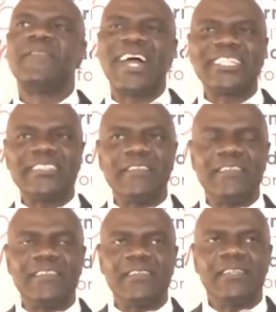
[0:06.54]
that
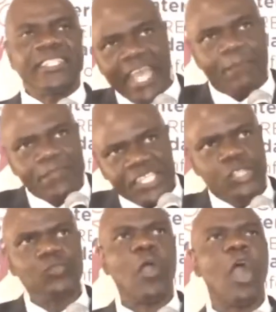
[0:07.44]
taps
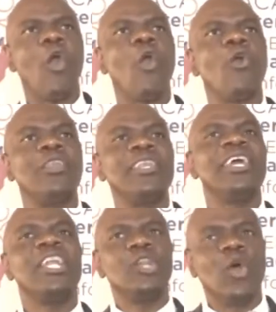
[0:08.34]
into our
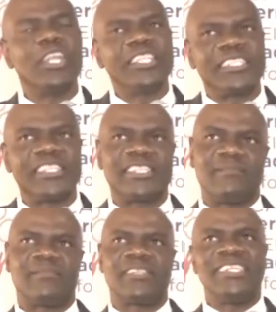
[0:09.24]
own knowledge
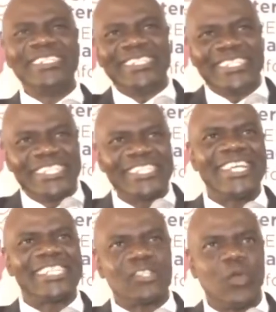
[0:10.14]
systems,
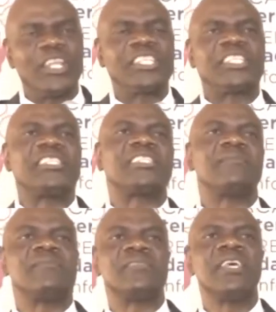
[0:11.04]
indigenous knowledge
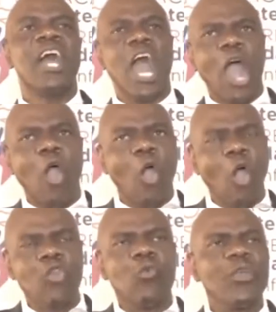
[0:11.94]
systems, our
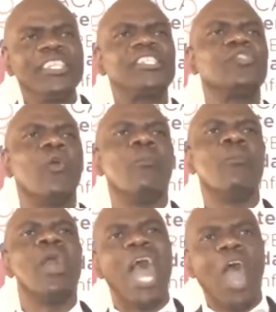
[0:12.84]
own
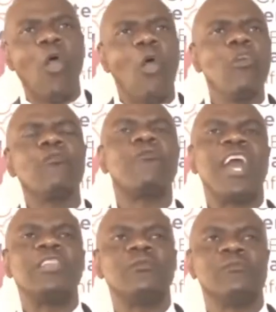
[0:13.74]
wisdom, our own
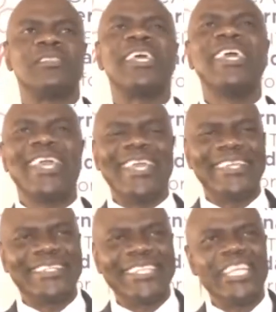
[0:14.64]
values,
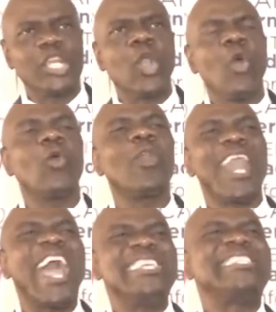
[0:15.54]
a
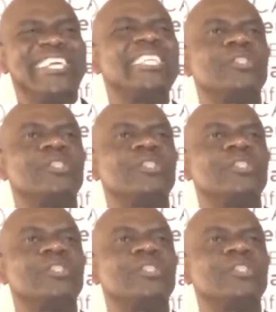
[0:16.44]
decolonized